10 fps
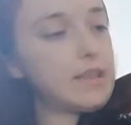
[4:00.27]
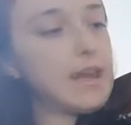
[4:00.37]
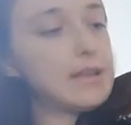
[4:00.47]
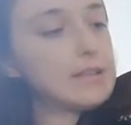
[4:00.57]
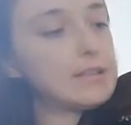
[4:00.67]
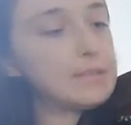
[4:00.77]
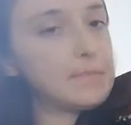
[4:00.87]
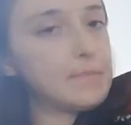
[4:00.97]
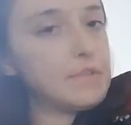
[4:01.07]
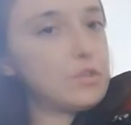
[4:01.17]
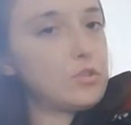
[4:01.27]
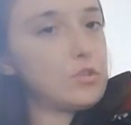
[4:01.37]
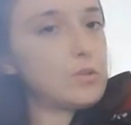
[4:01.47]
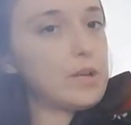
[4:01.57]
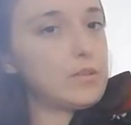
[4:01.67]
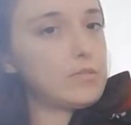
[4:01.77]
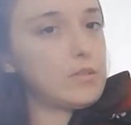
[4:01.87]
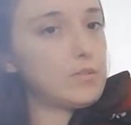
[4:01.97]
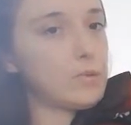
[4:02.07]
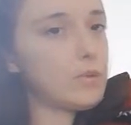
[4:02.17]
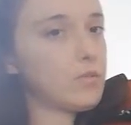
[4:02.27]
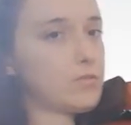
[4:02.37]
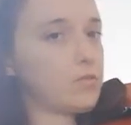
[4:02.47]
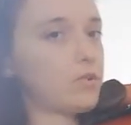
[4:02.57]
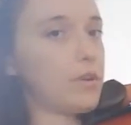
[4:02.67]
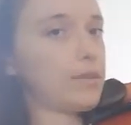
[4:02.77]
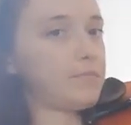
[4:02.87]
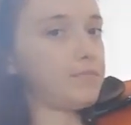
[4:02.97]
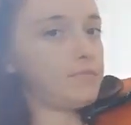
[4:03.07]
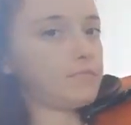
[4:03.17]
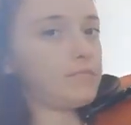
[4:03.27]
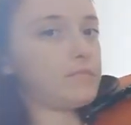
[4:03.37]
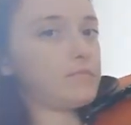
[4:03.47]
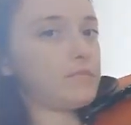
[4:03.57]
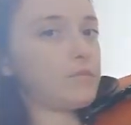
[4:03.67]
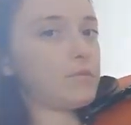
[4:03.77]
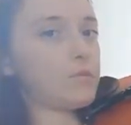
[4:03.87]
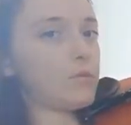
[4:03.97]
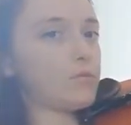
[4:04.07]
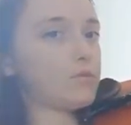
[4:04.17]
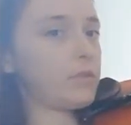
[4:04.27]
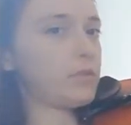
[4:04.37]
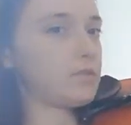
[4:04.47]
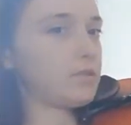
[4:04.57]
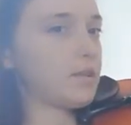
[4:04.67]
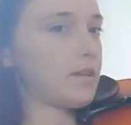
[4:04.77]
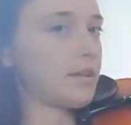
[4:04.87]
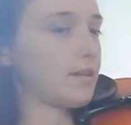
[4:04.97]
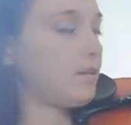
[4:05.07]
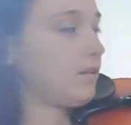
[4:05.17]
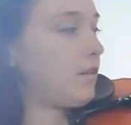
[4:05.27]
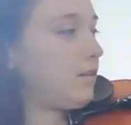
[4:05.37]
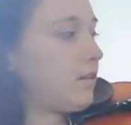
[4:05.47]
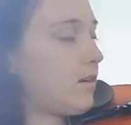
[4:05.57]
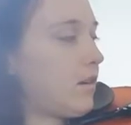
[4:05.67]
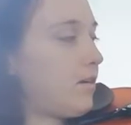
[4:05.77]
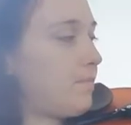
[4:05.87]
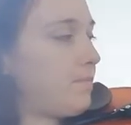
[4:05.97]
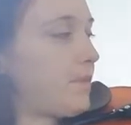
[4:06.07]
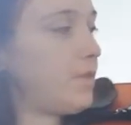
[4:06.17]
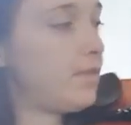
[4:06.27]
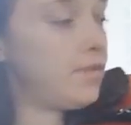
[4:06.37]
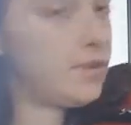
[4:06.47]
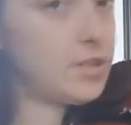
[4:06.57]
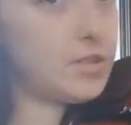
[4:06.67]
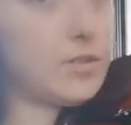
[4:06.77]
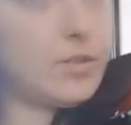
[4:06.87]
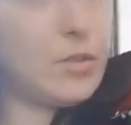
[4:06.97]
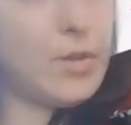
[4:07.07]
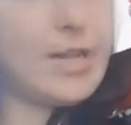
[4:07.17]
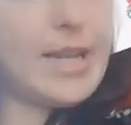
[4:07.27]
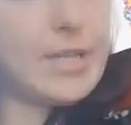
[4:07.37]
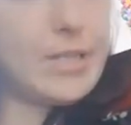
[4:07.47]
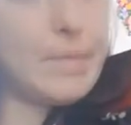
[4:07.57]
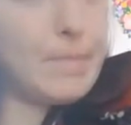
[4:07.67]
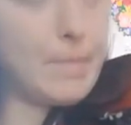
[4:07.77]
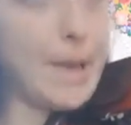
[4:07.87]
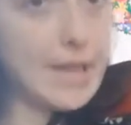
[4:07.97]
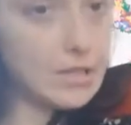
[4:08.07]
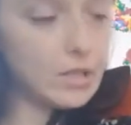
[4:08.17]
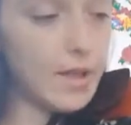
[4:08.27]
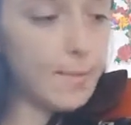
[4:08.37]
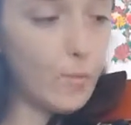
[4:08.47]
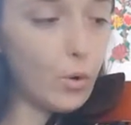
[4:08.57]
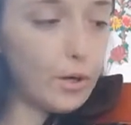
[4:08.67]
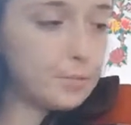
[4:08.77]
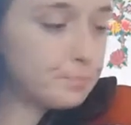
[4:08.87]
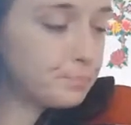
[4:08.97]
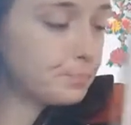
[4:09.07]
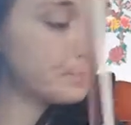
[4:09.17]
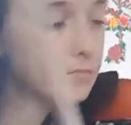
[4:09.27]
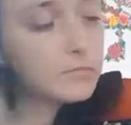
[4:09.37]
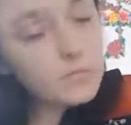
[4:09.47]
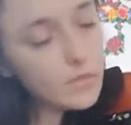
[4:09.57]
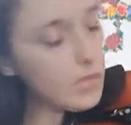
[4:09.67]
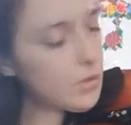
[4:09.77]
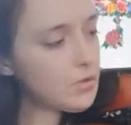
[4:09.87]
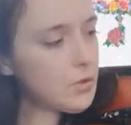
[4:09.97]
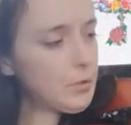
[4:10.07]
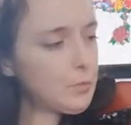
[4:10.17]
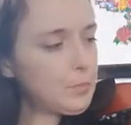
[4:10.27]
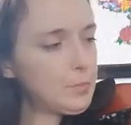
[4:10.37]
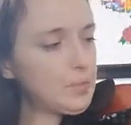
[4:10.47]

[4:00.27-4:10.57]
that this joint is what goes straight. So hopefully you can see that. And then this joint has to bend a lot more. So